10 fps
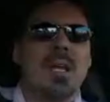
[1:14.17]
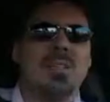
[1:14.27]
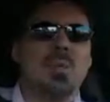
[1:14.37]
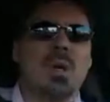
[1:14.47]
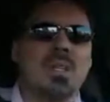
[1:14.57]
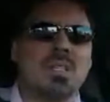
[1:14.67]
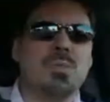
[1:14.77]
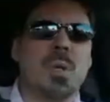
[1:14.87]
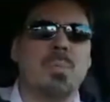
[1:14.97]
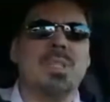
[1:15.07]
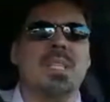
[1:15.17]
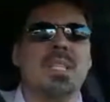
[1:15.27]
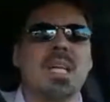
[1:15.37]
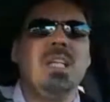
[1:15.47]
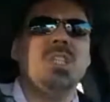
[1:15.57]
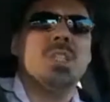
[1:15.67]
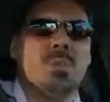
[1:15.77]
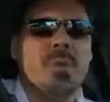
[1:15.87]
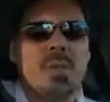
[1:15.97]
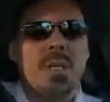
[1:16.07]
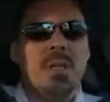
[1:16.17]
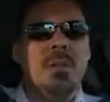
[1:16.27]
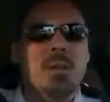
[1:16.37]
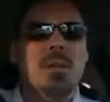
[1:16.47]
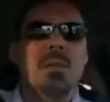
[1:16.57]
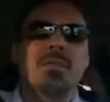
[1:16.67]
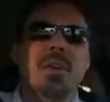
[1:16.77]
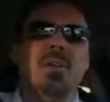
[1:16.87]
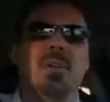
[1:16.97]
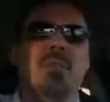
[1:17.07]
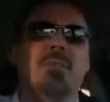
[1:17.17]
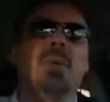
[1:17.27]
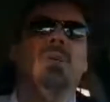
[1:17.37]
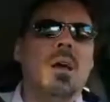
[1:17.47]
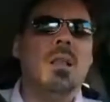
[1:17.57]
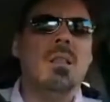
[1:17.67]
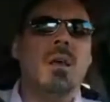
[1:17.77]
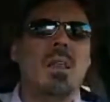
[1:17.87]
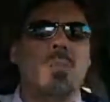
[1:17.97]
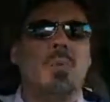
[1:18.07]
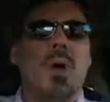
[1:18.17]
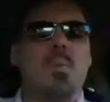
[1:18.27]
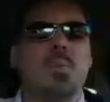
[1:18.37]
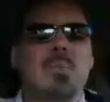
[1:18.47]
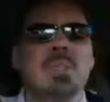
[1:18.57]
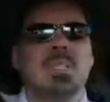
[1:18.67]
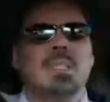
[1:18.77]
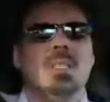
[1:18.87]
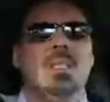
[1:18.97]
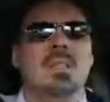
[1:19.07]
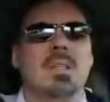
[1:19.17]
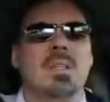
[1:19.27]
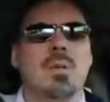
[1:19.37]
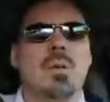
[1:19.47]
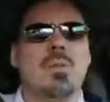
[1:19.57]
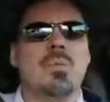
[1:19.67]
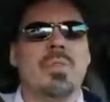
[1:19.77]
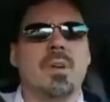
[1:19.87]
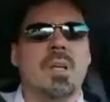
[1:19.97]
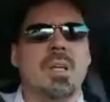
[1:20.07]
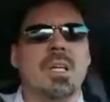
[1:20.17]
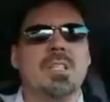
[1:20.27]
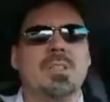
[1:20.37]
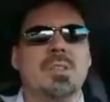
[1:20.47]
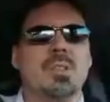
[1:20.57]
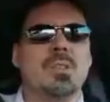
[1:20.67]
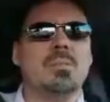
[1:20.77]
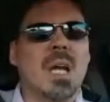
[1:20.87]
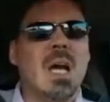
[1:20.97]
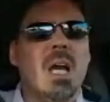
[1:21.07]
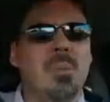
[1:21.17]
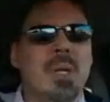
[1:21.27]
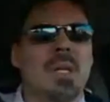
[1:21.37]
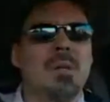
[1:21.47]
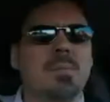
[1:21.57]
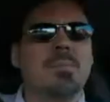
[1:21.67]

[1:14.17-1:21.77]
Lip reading: as well as the representation within the federal government. A lot of the problem was that the North, with their industrial economy,